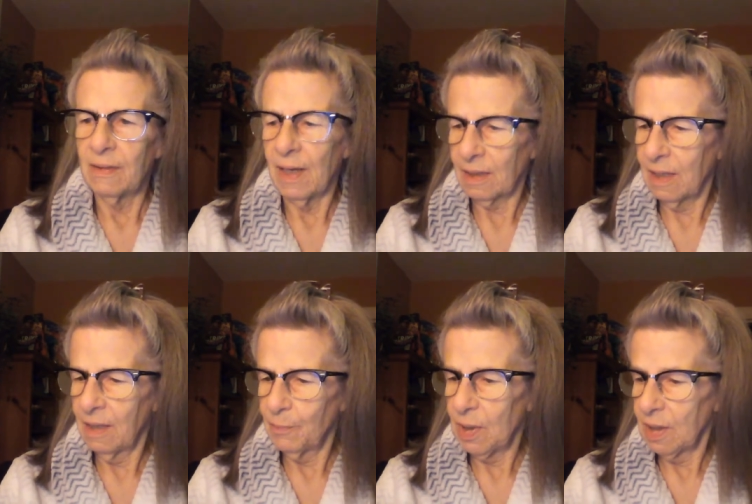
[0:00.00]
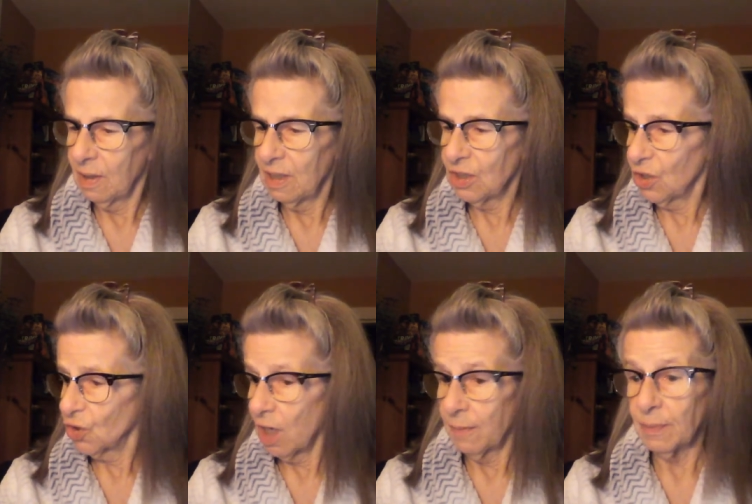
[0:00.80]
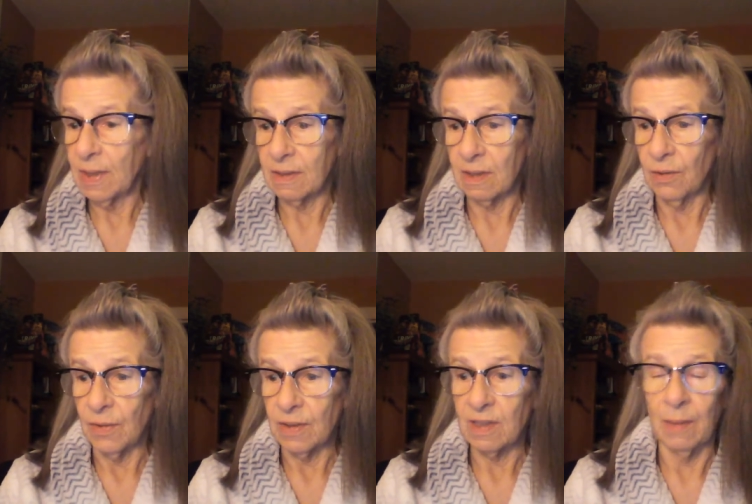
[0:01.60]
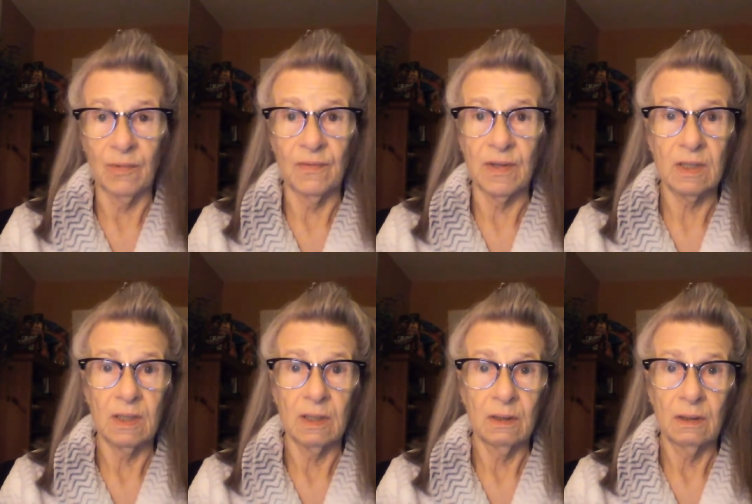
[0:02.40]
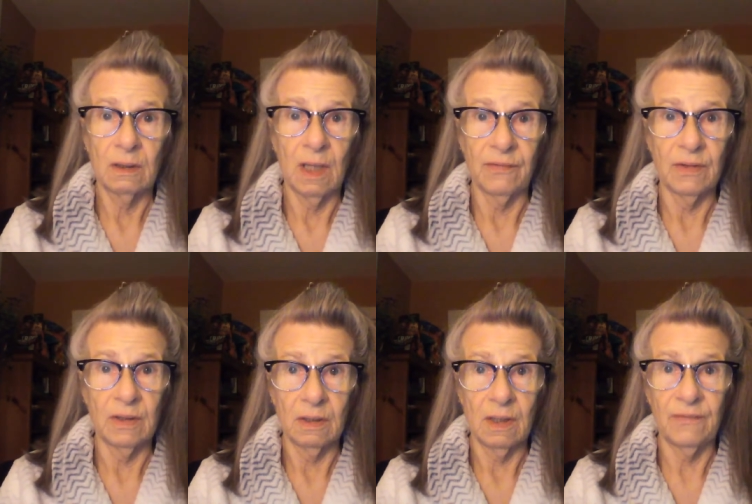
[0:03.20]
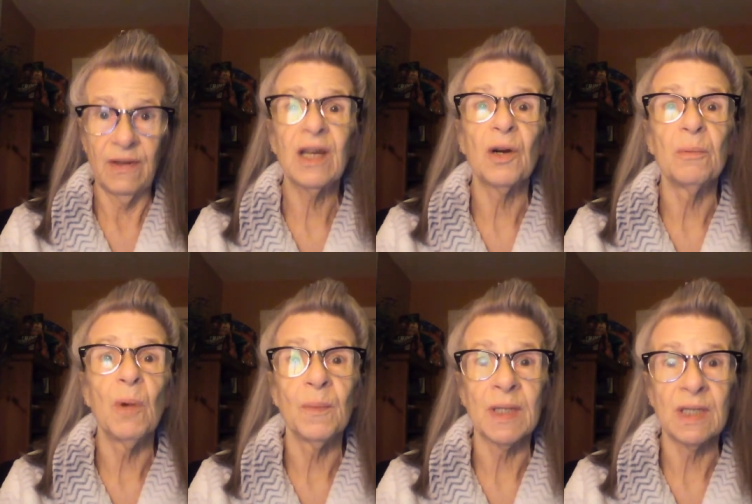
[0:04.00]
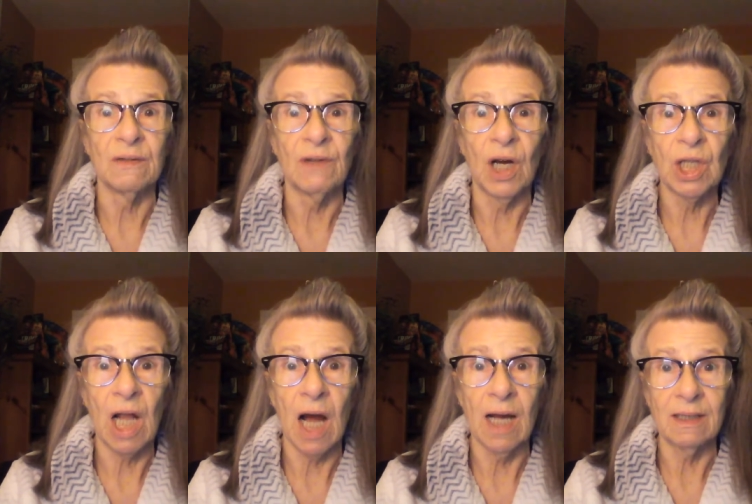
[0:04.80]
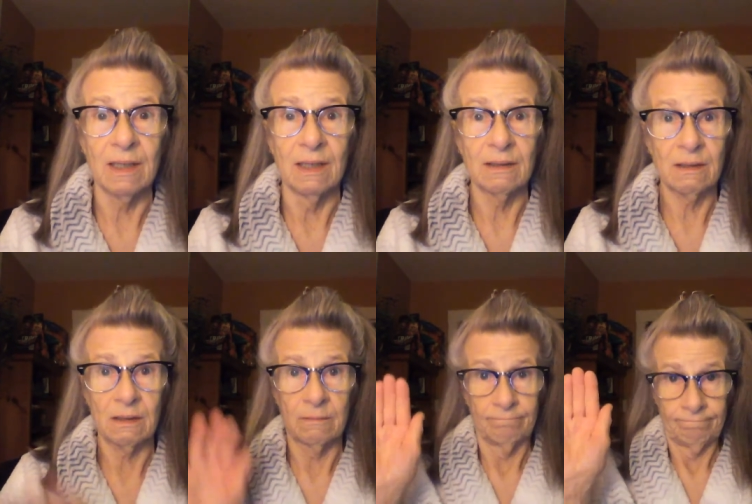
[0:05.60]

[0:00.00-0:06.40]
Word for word: that can't be an easy job because i know that some of us haven't have had our moments of unkindness